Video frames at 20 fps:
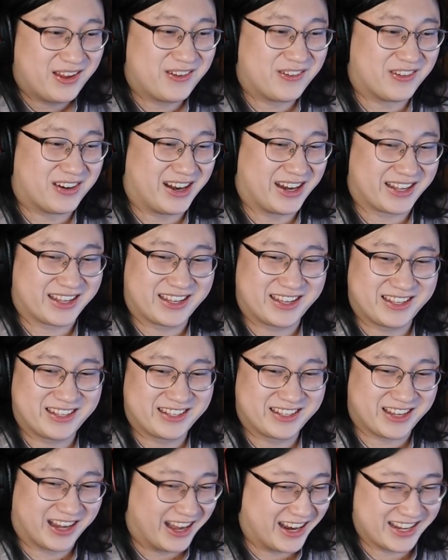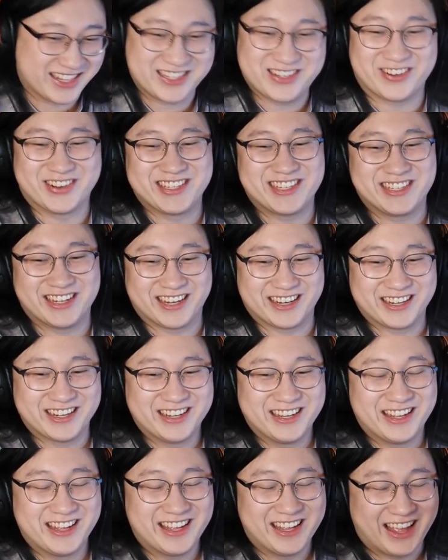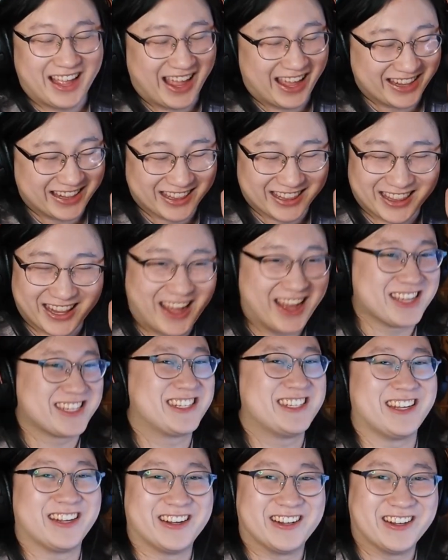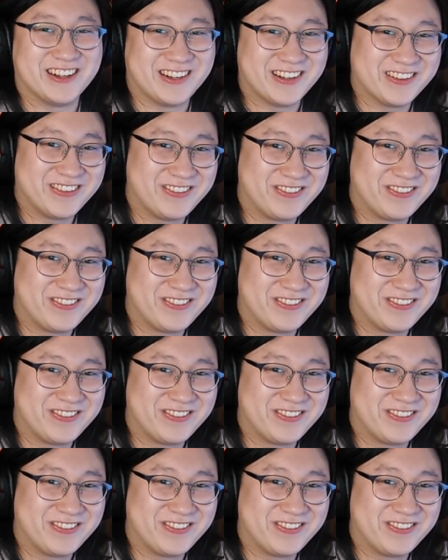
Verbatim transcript: where I got it twisted and lost it all.